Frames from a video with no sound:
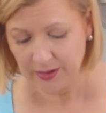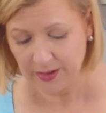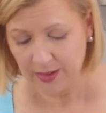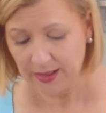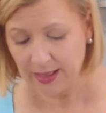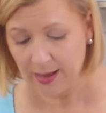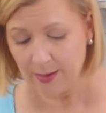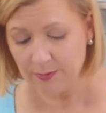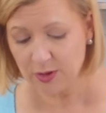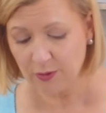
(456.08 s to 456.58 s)

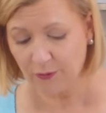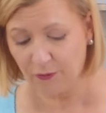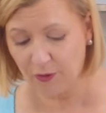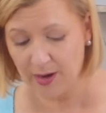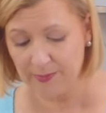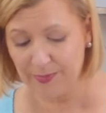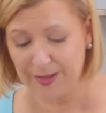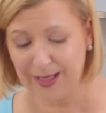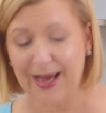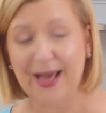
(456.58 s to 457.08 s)
comes
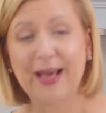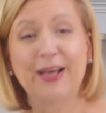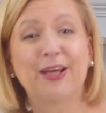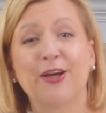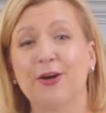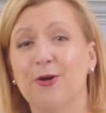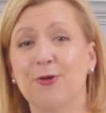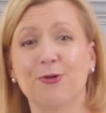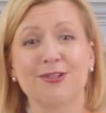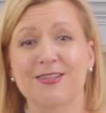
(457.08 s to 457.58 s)
from the egg
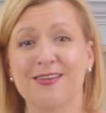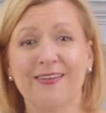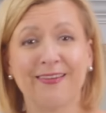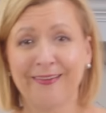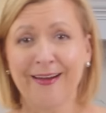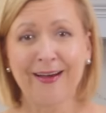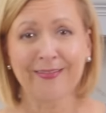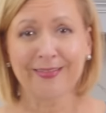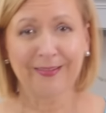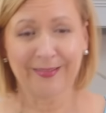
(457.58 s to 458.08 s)
yolks,
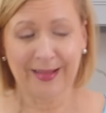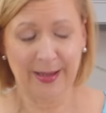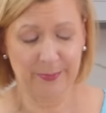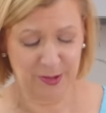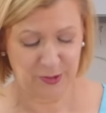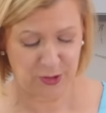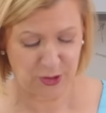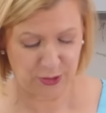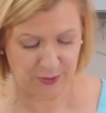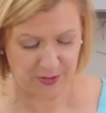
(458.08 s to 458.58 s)
not the
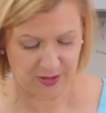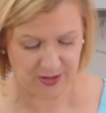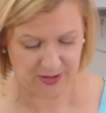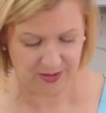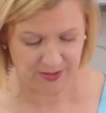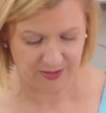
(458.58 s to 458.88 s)
lemon juice.